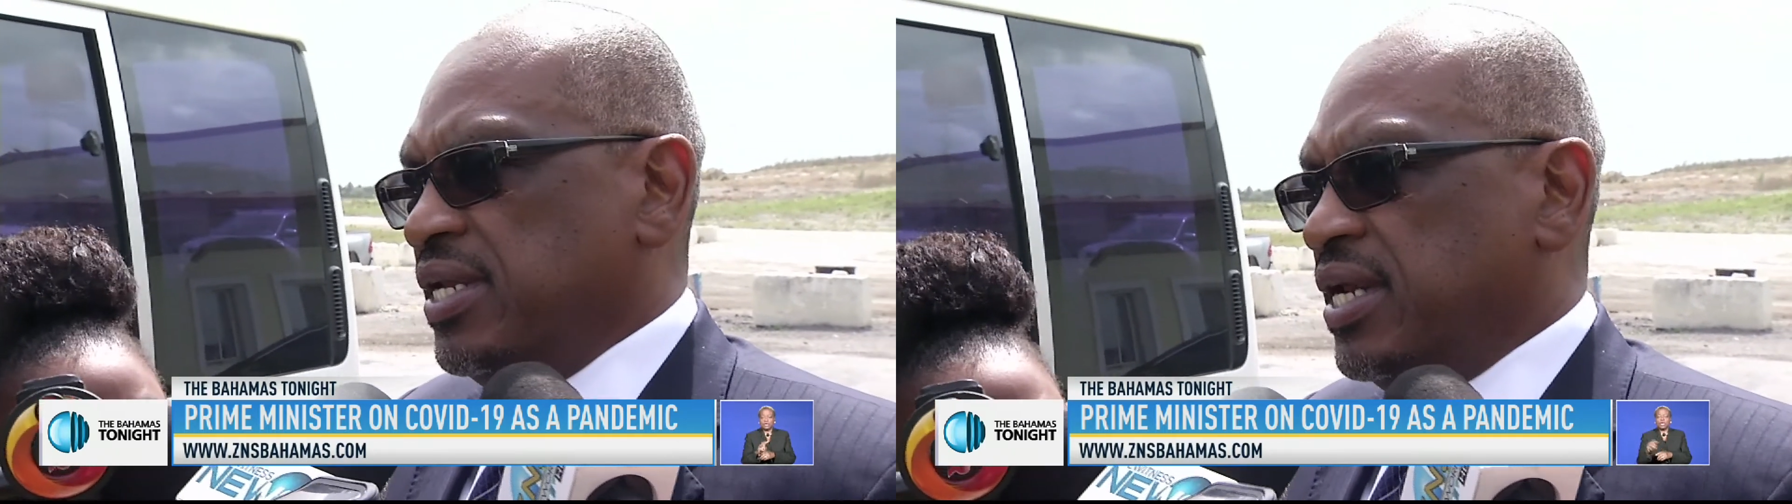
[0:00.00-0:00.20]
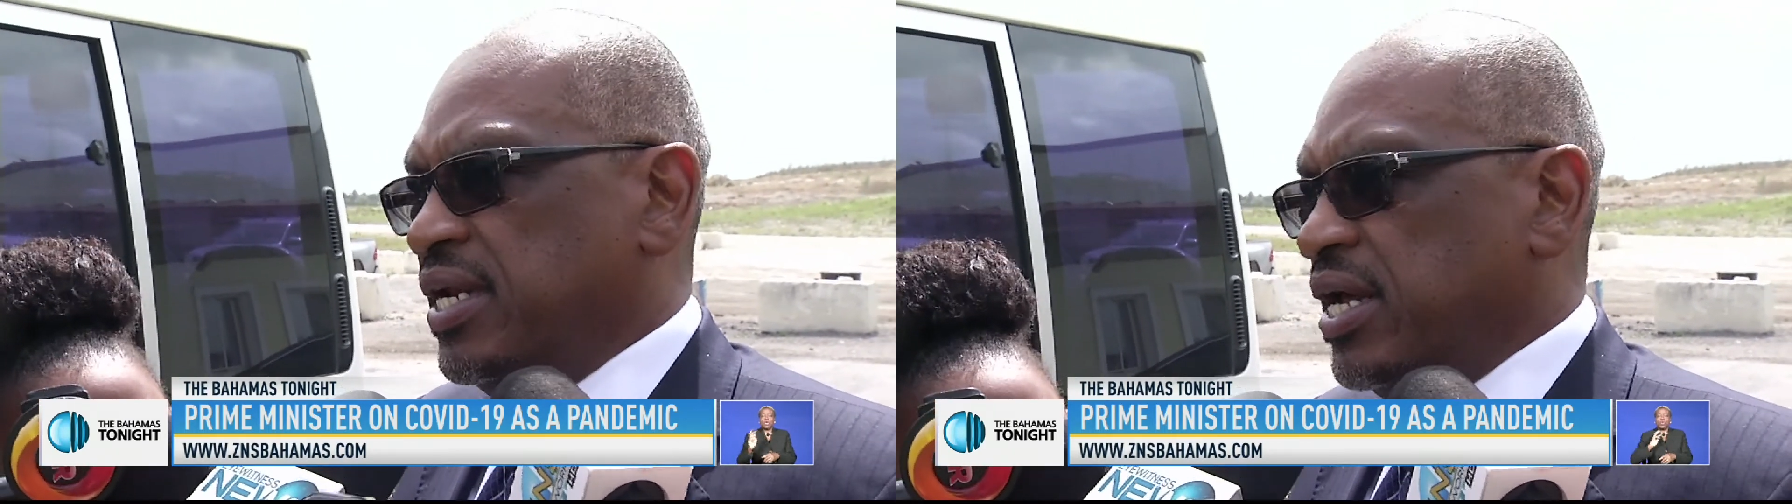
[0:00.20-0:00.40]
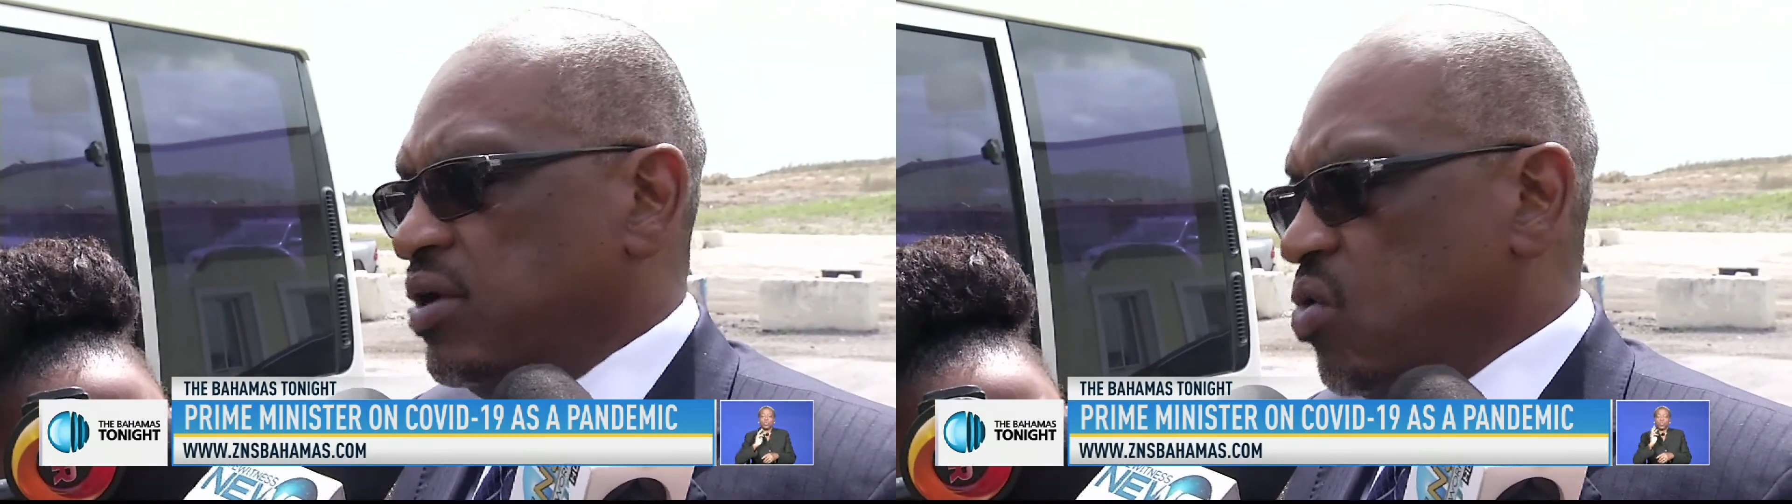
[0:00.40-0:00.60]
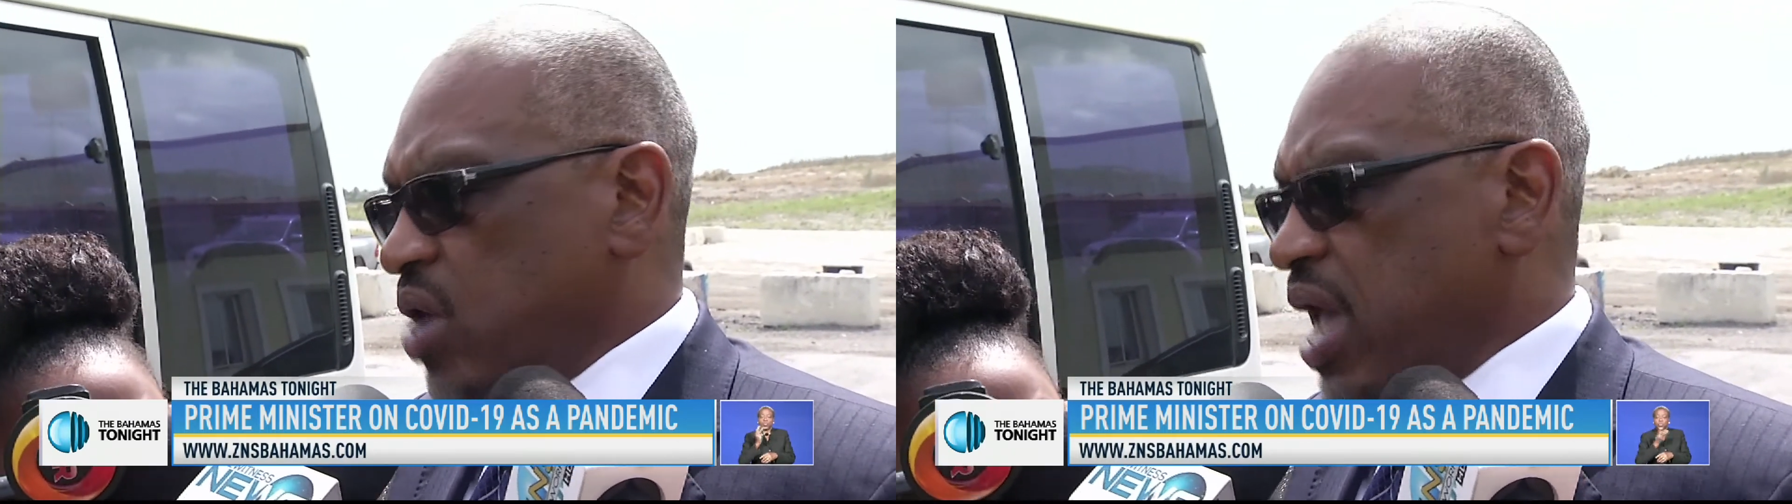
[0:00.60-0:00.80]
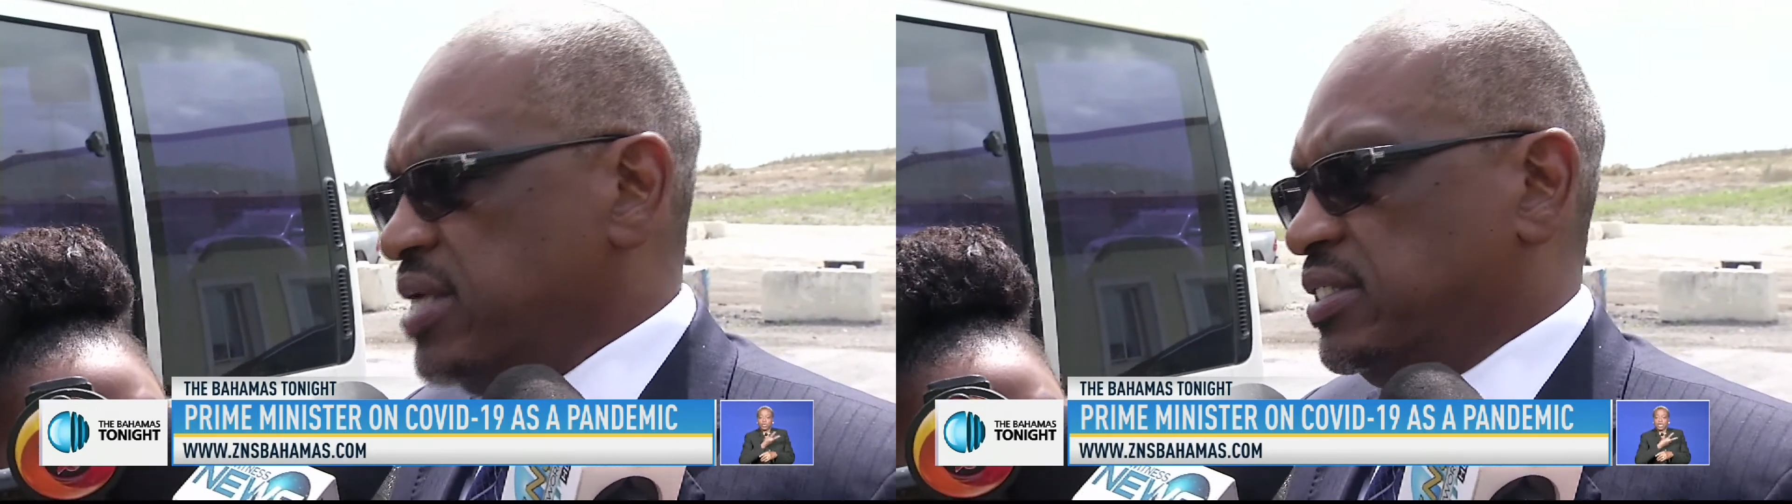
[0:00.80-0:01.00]
that there are no
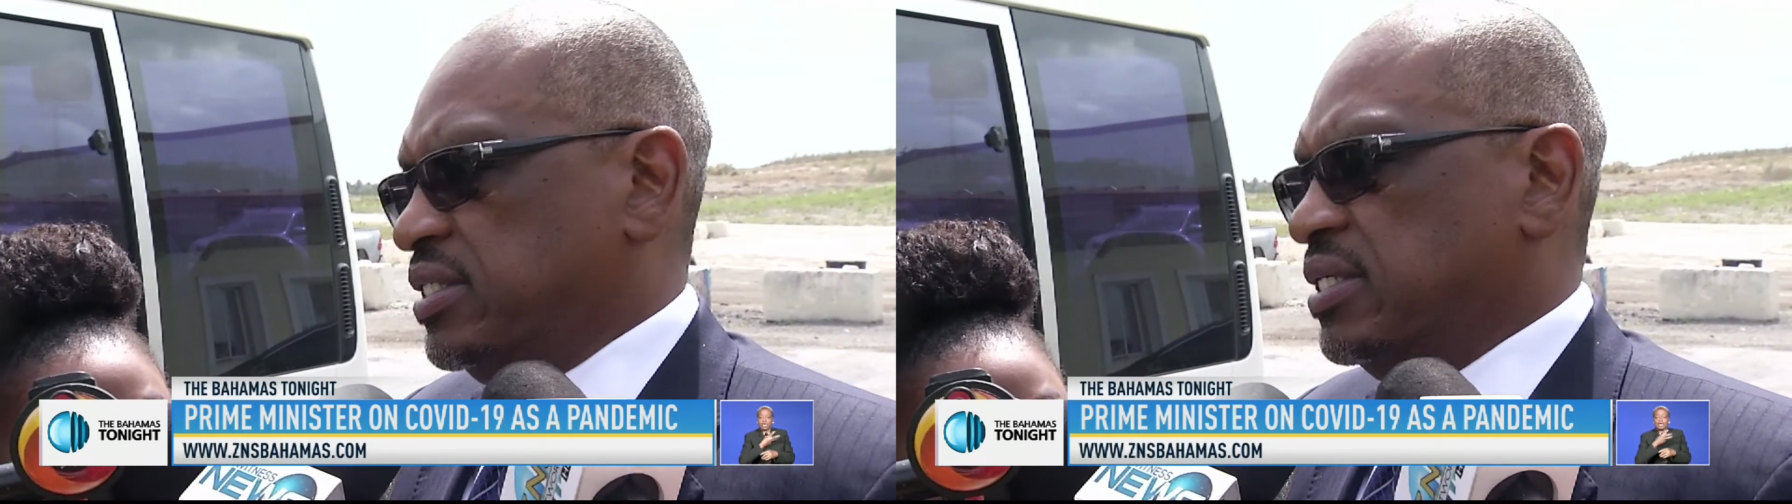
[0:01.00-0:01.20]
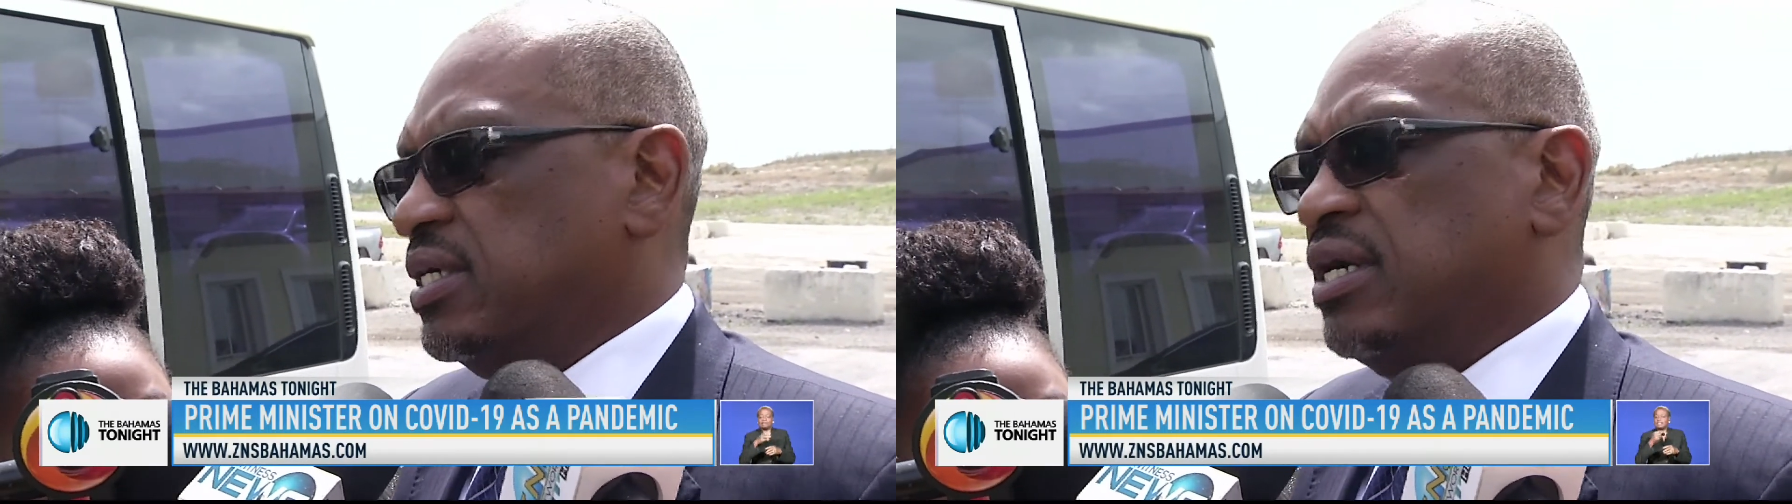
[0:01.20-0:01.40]
cases